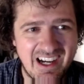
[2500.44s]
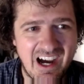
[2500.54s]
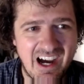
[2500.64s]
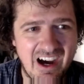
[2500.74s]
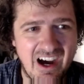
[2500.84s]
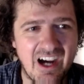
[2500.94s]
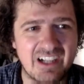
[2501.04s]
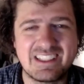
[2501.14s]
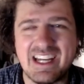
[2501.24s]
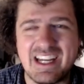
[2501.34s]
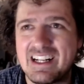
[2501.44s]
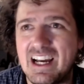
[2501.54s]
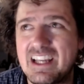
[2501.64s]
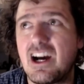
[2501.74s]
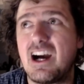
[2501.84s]
Again,
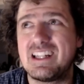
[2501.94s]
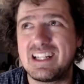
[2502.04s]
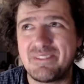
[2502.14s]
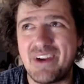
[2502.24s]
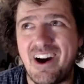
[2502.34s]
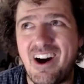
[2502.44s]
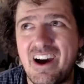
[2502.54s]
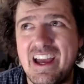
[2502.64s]
a little bit hard.